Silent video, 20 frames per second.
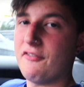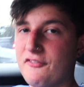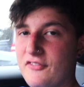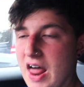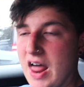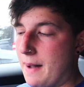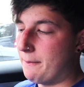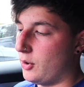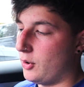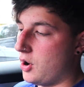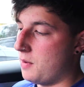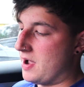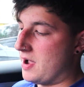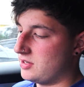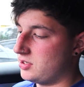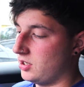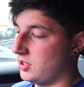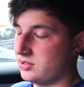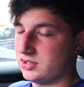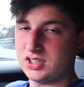flat bottom
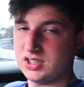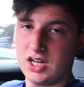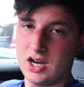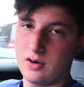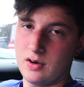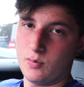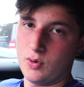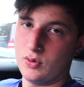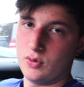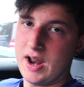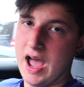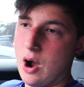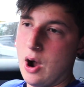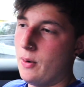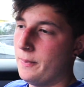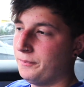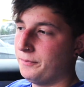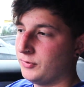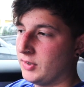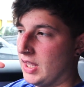S-line steering wheel.
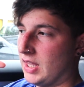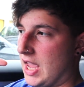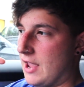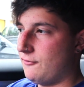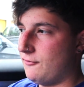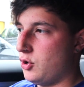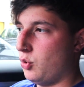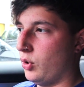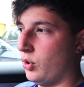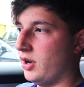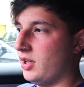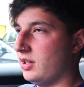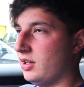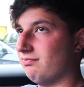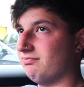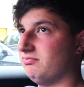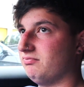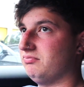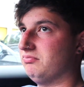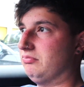Now if you want
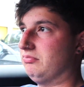to